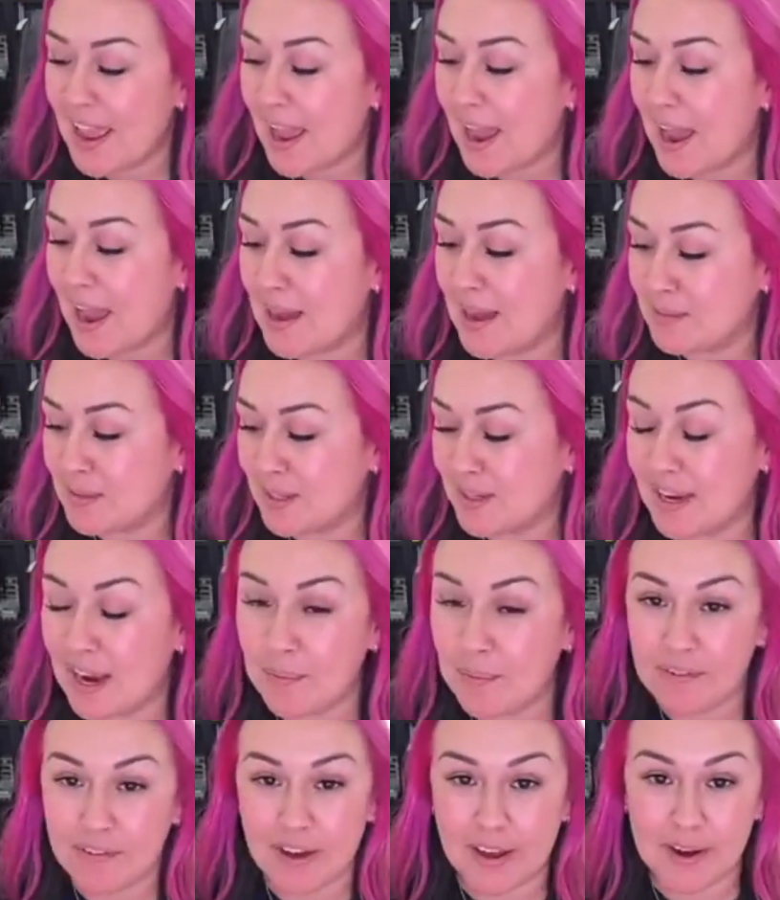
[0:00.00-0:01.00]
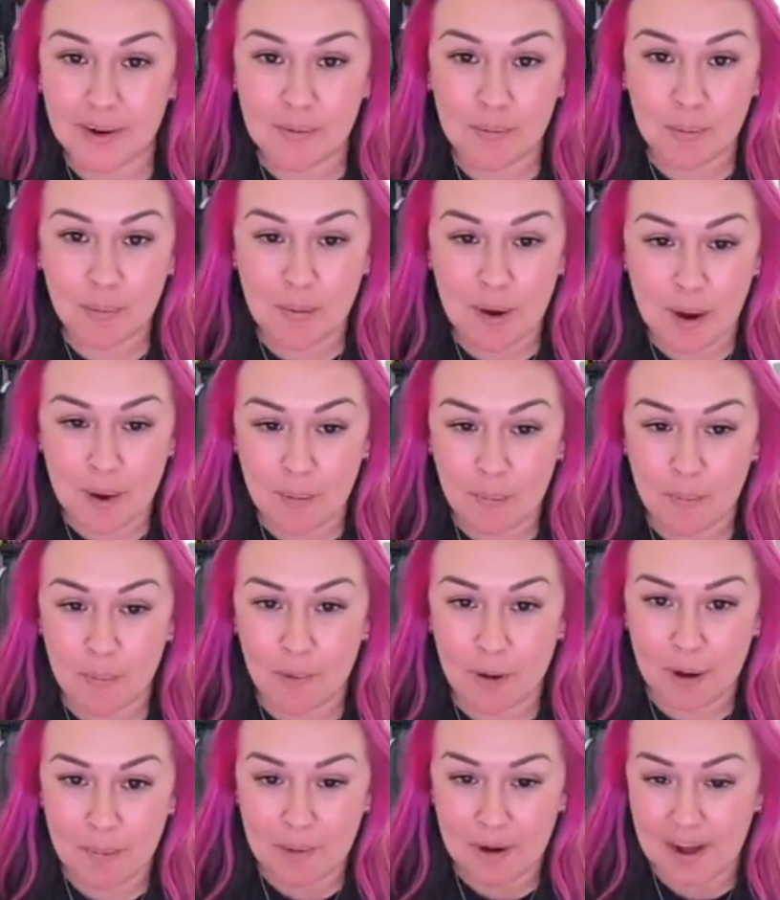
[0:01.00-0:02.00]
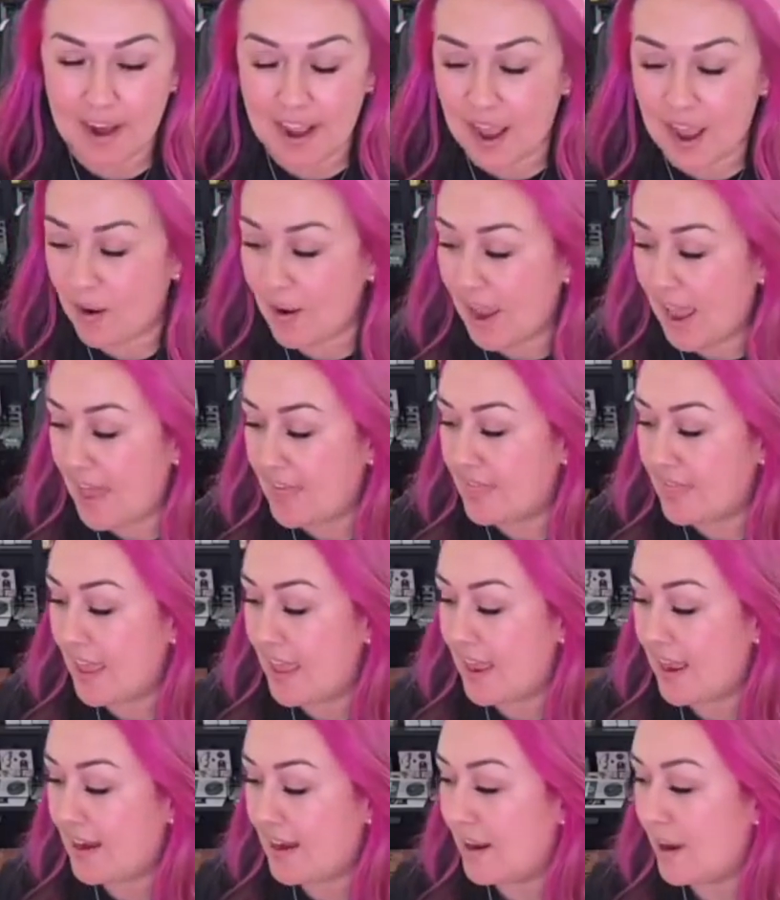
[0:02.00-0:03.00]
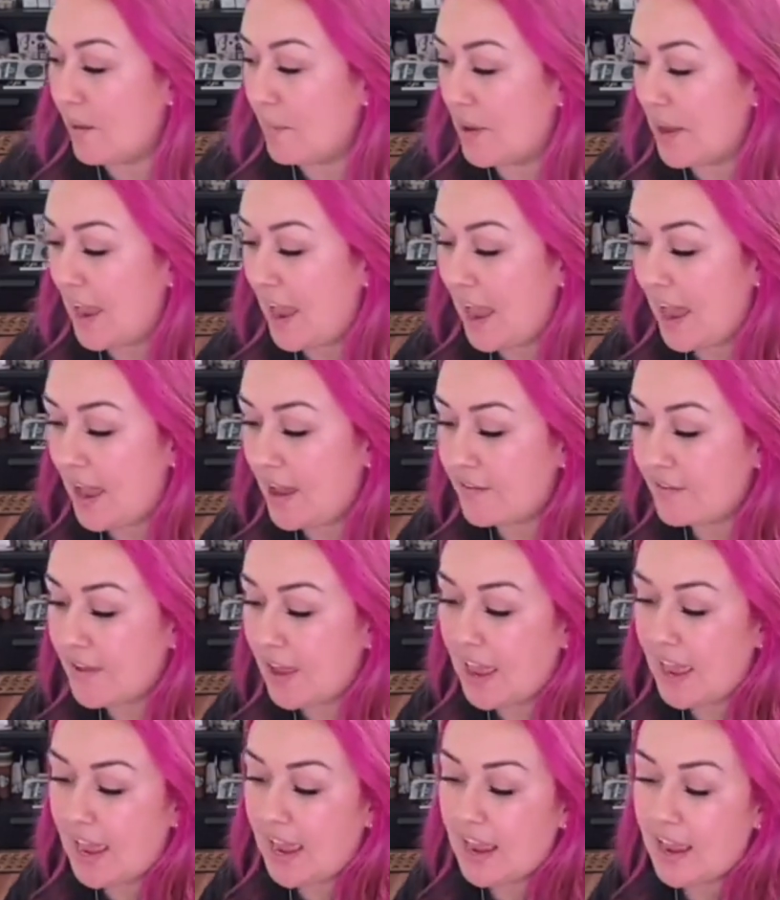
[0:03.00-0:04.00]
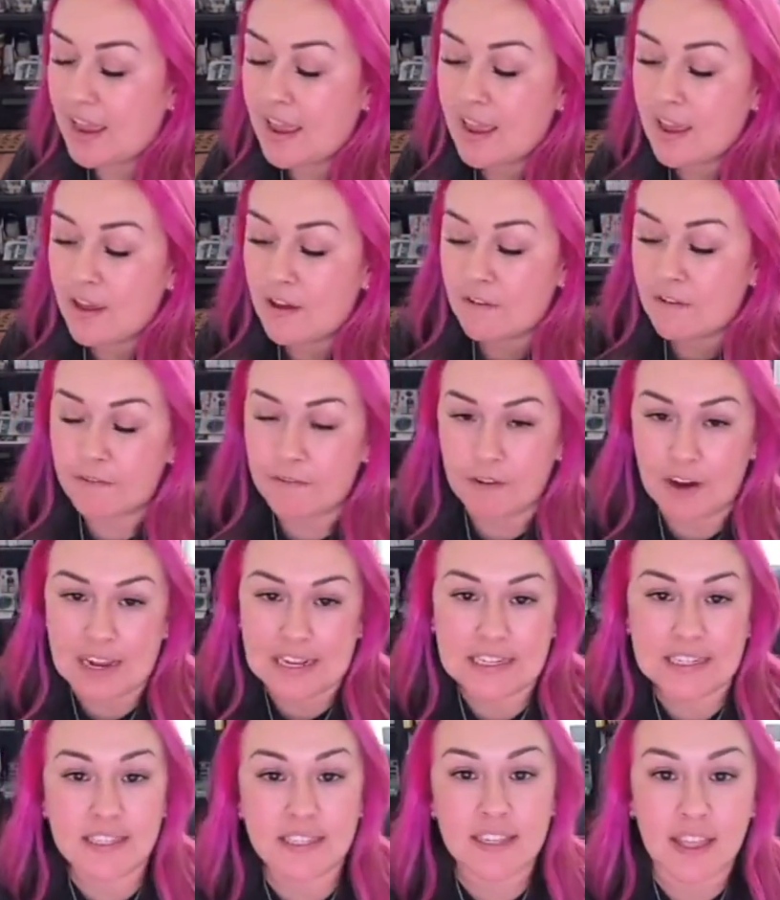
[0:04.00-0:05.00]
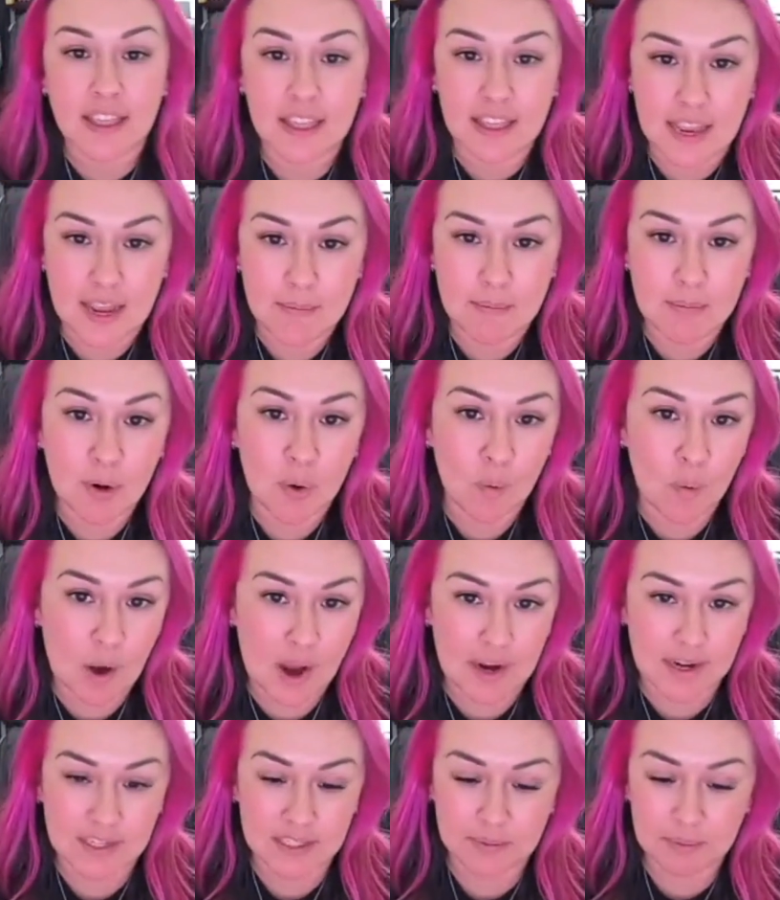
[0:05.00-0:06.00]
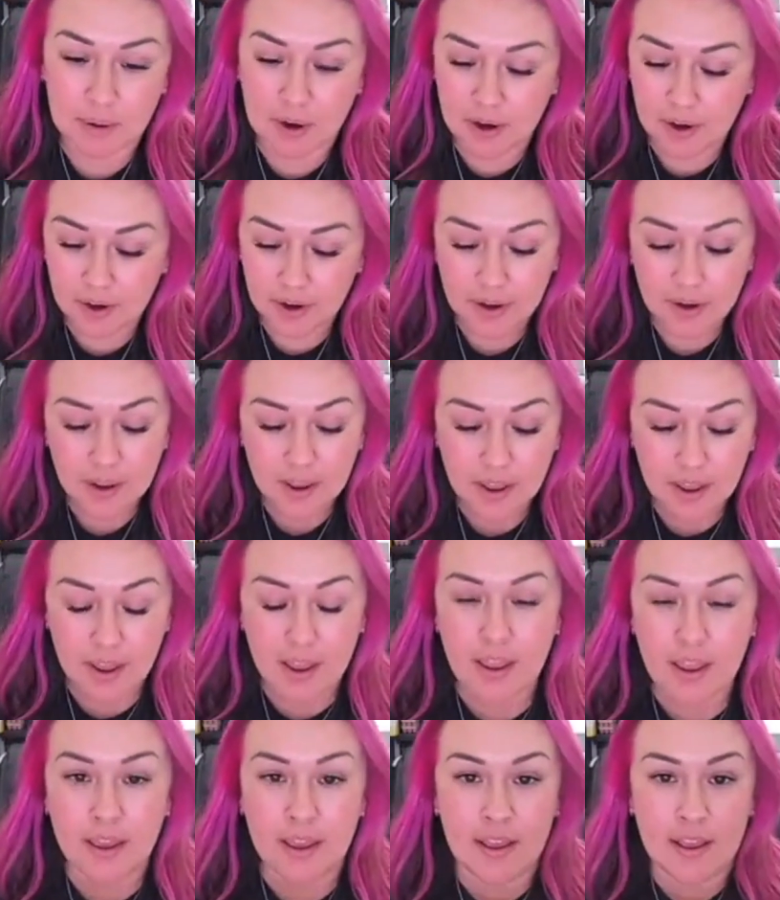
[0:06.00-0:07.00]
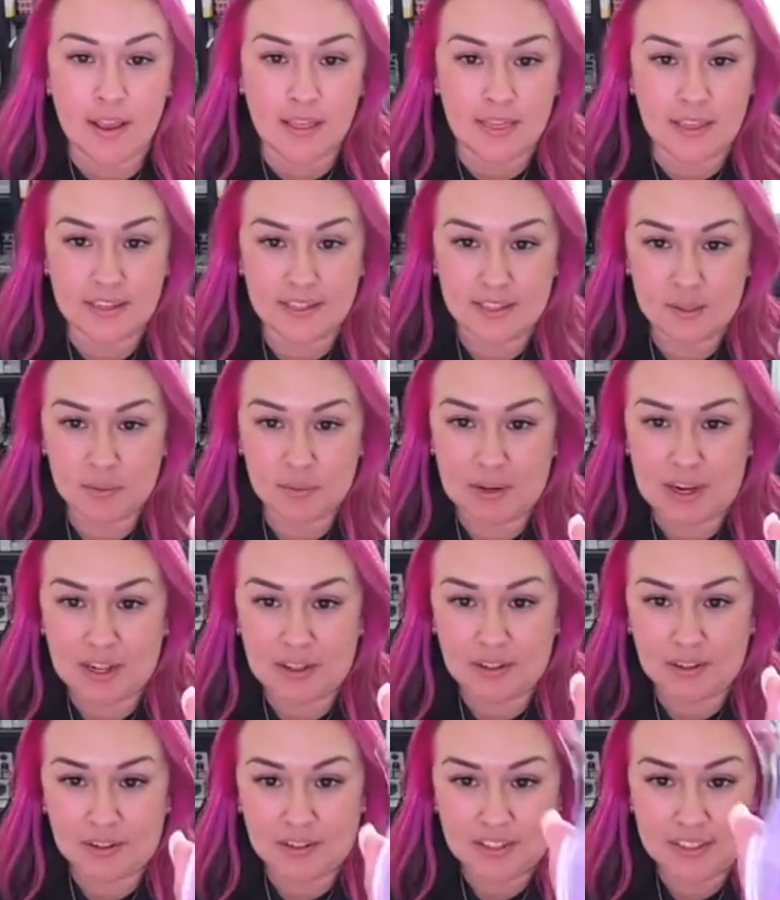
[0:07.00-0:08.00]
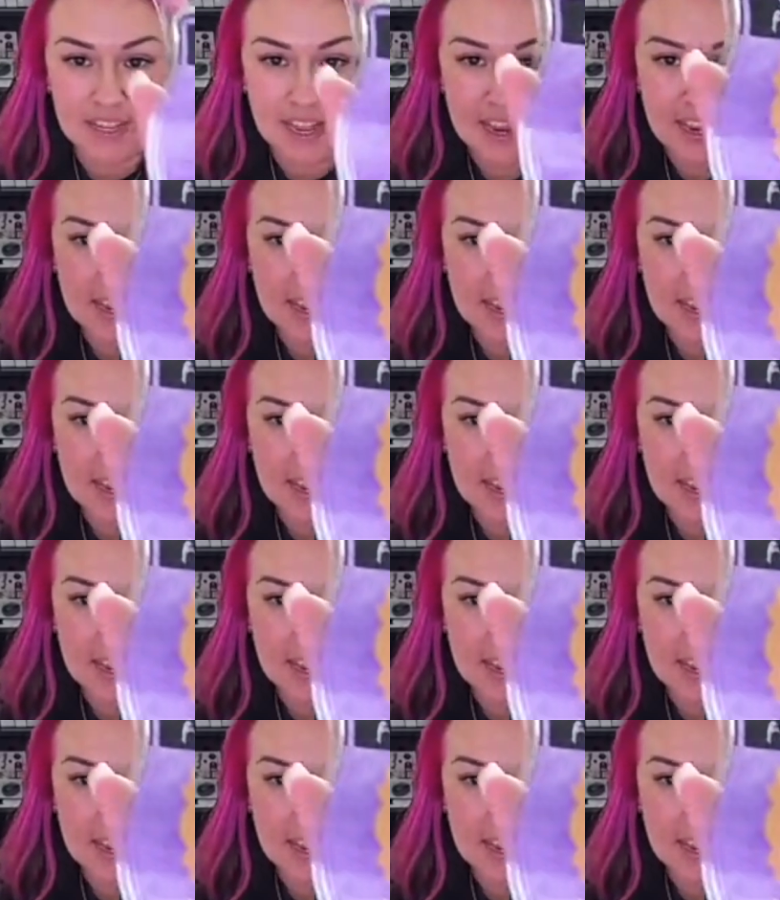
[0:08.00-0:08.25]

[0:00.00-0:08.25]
Um, so yeah, we've got a, a warmer now, and then we have a Friends themed wax bar this is what it looks like.